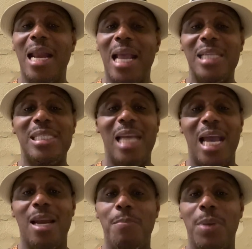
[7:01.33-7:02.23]
his
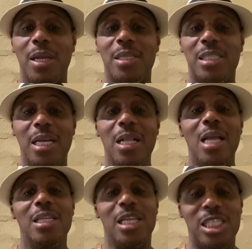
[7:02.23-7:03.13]
inability
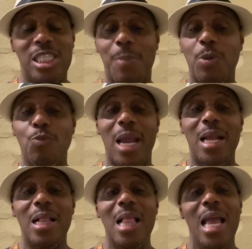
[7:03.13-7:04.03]
to
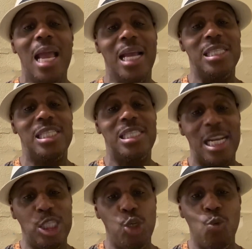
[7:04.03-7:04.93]
separate his
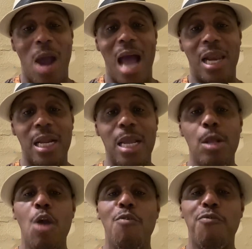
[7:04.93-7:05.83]
sexuality
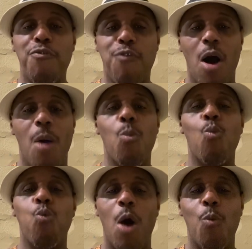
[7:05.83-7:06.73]

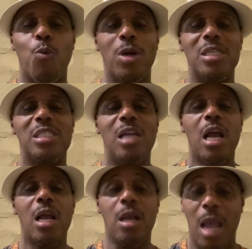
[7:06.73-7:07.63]
from what was
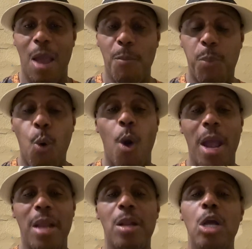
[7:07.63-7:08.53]

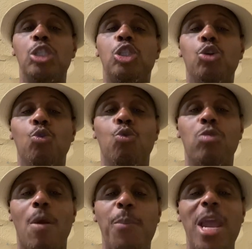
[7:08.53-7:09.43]
important to
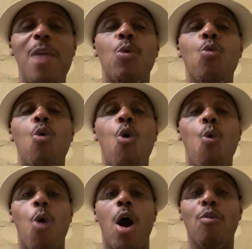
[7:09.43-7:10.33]
the people who
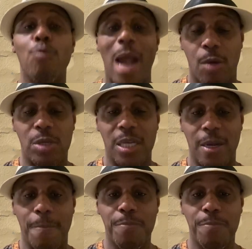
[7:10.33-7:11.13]
were around him.